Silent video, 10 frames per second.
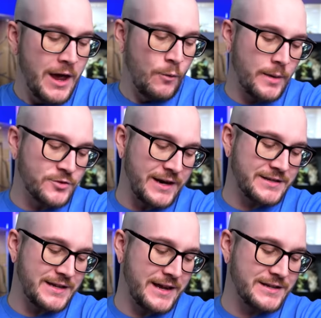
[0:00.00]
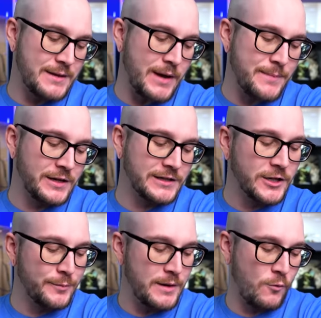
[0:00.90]
What I'm trying to say is they might be a
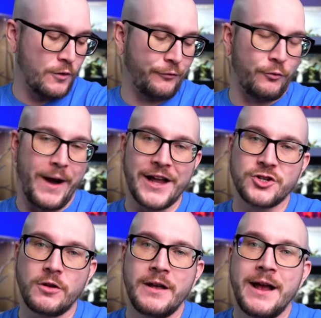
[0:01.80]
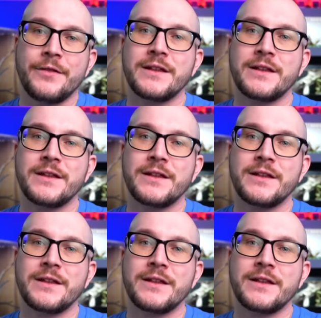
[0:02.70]
little bit more fragile